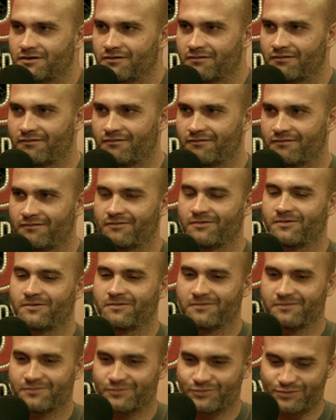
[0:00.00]
Yep.
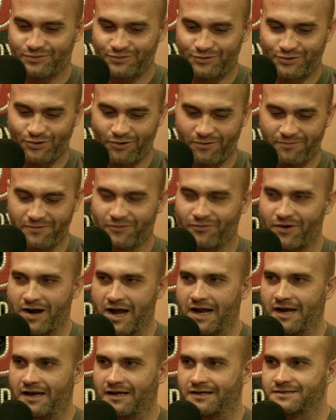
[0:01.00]
Show them the
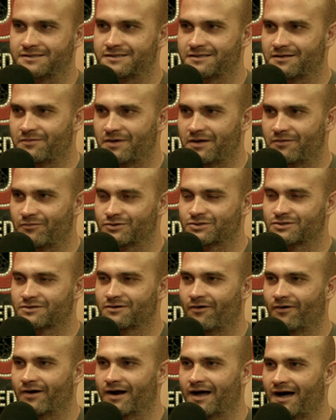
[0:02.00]
ratings. I mean, what's
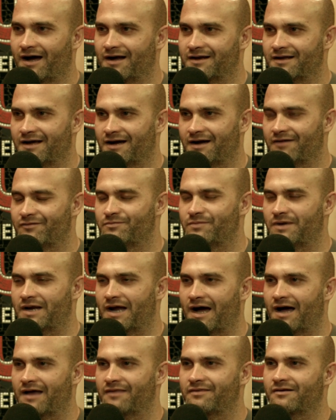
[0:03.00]
going on? Yeah, I haven't been
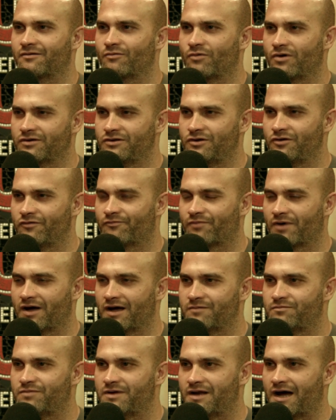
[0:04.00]
on there. Well, you've
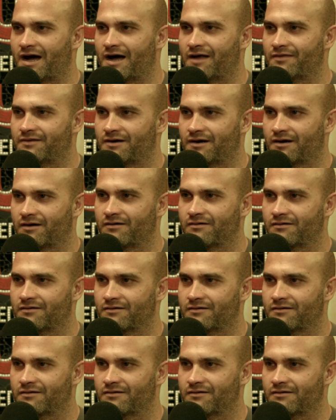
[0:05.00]
probably been on there.